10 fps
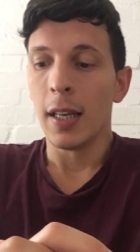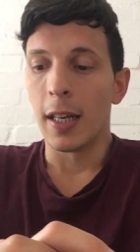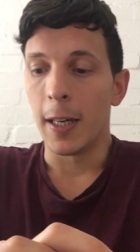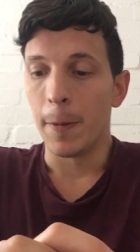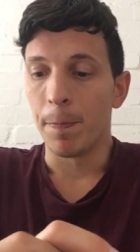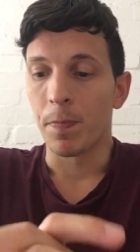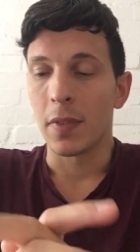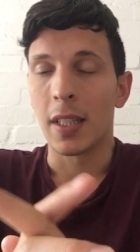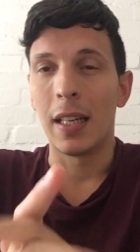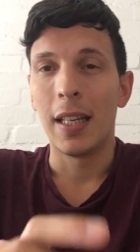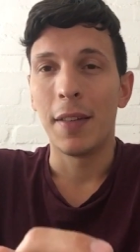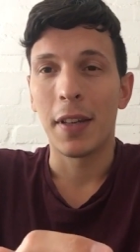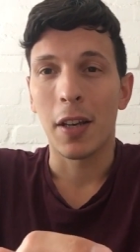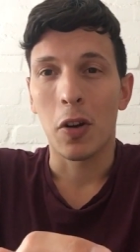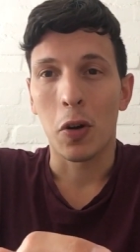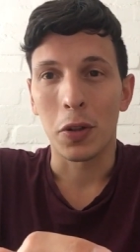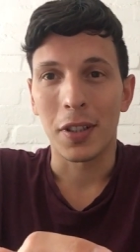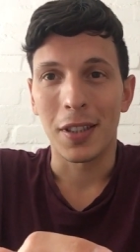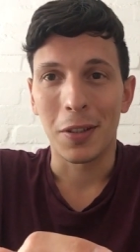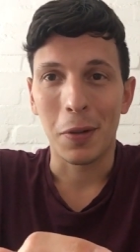The living
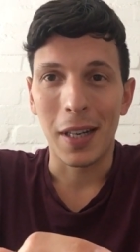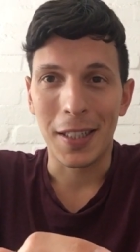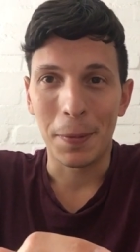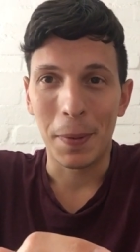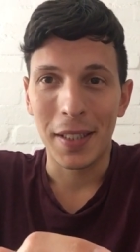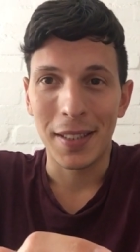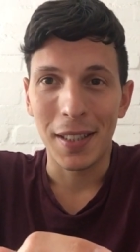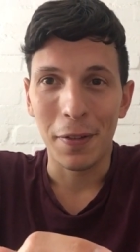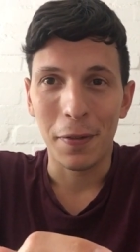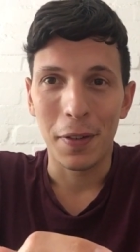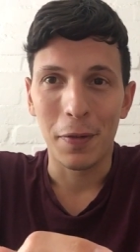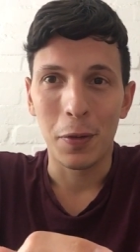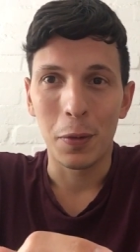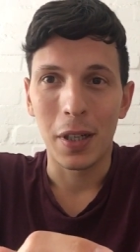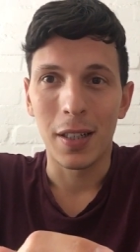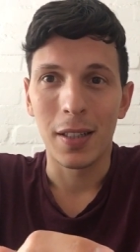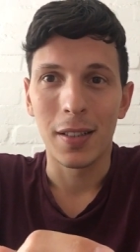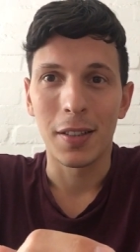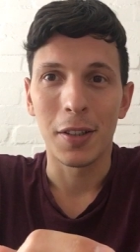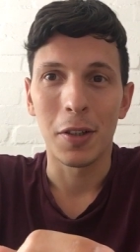cost is quite expensive if you
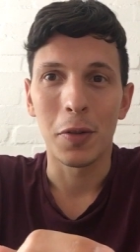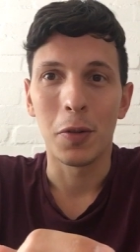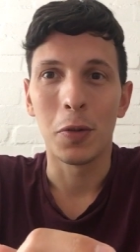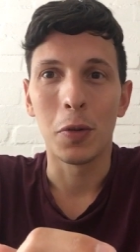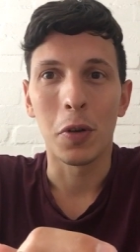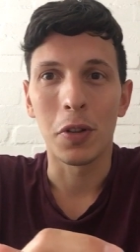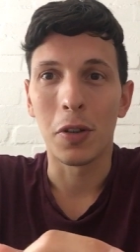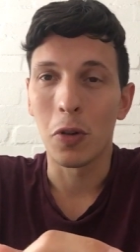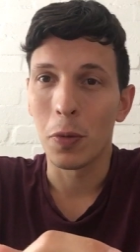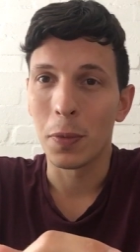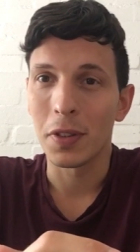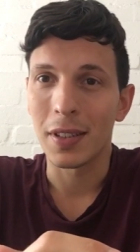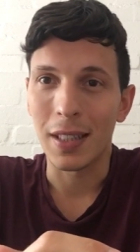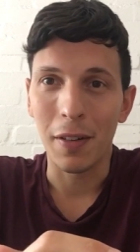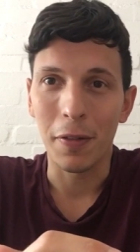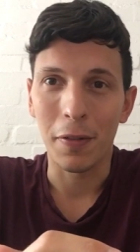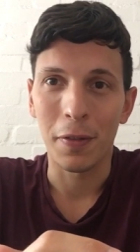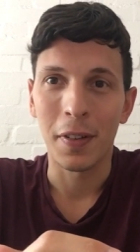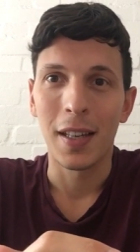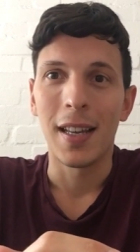wanna, you know, do all the normal
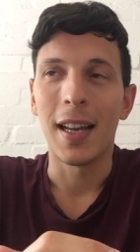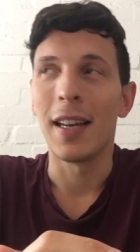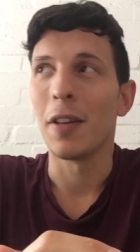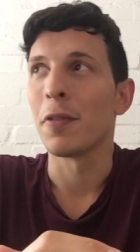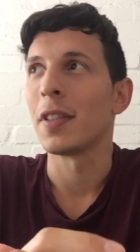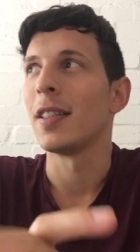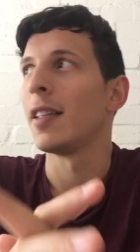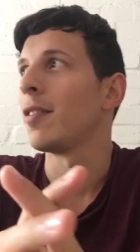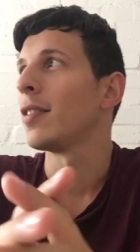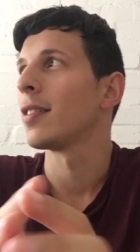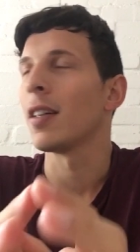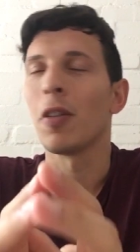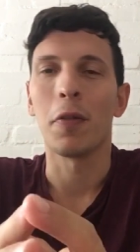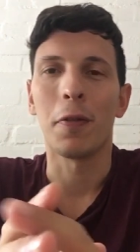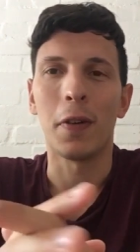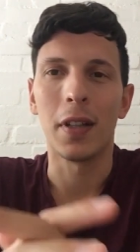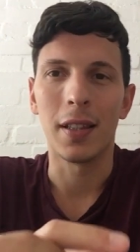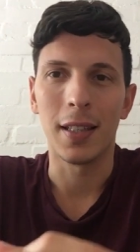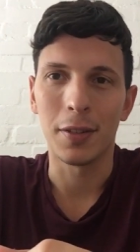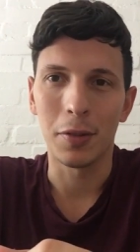stuff. And obviously there is a lot of fun
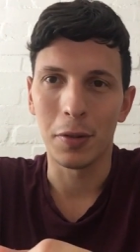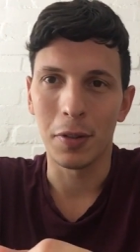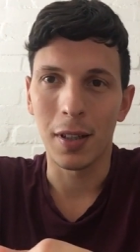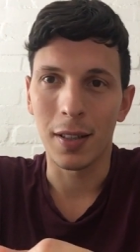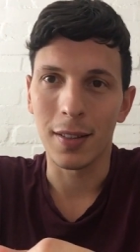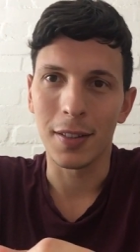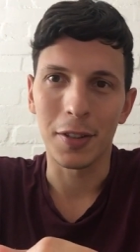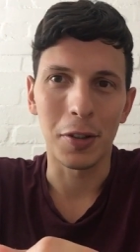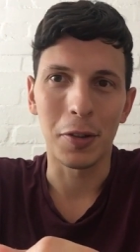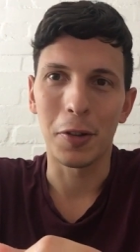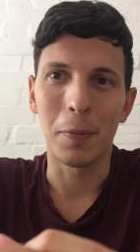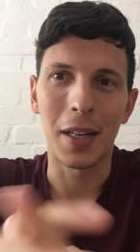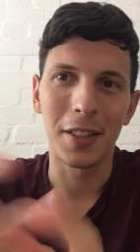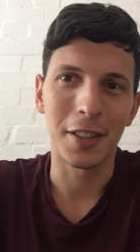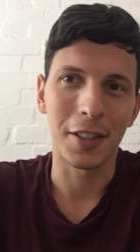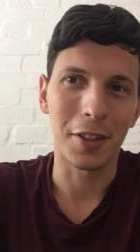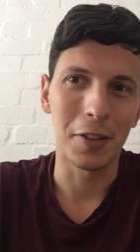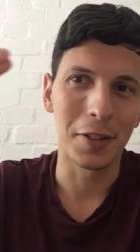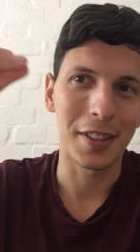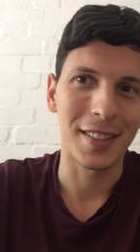things to do in London, so your money just
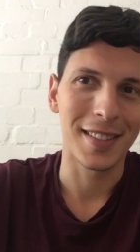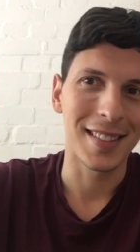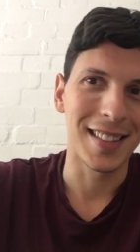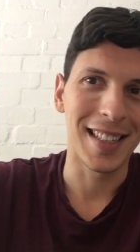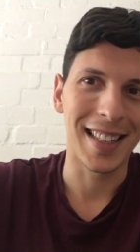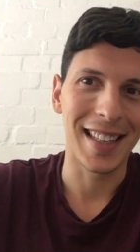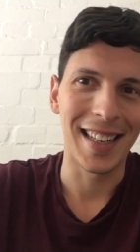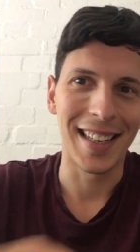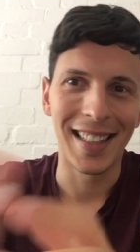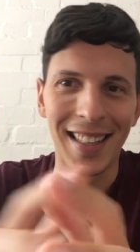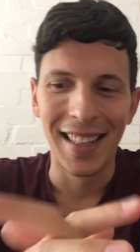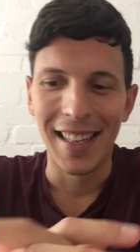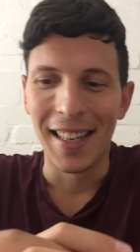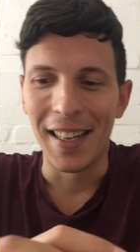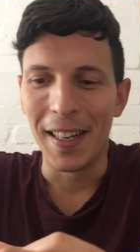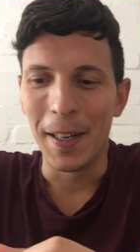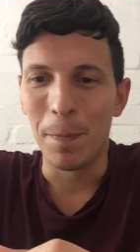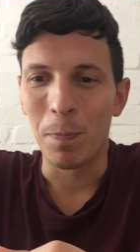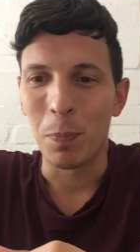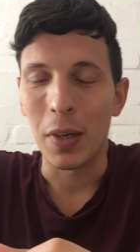goes like that.
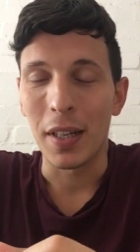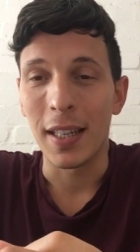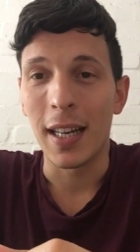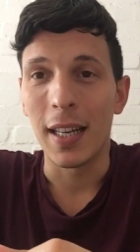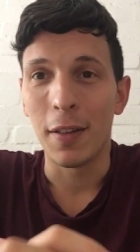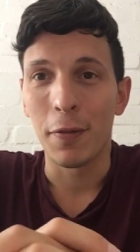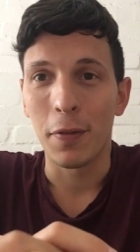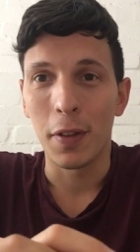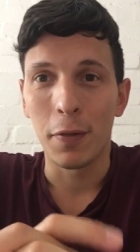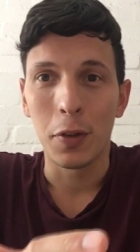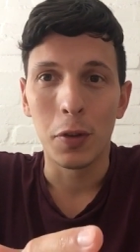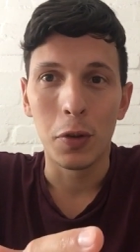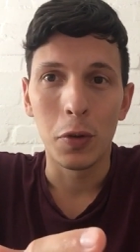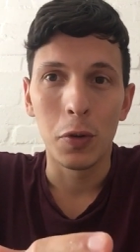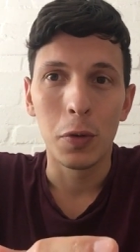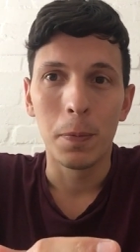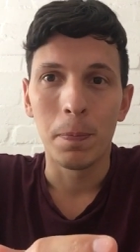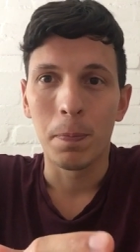But yeah, if you do